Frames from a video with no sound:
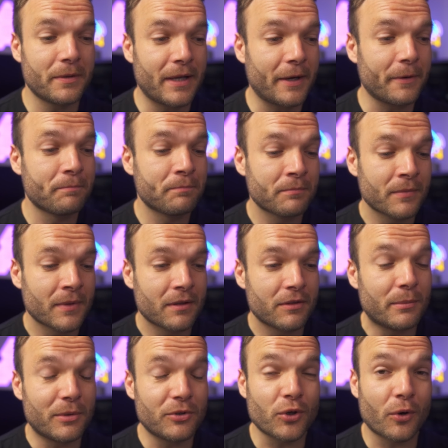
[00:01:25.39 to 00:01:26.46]
Now,
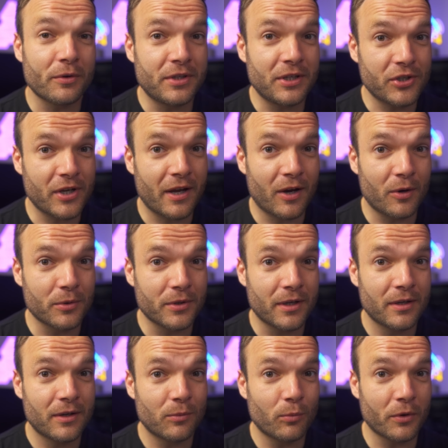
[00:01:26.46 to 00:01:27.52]
the majority
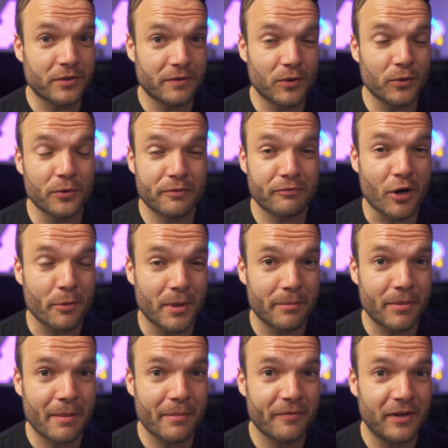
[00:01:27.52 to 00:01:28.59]
shareholder was, of course, Roman
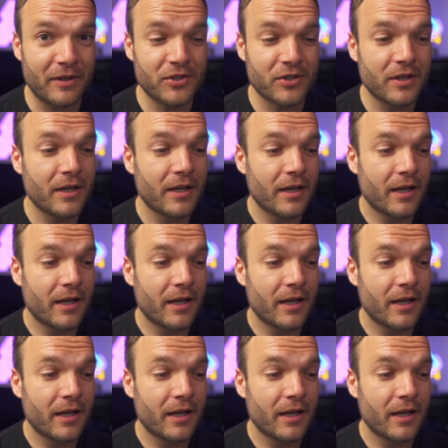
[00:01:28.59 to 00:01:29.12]
Abramovich,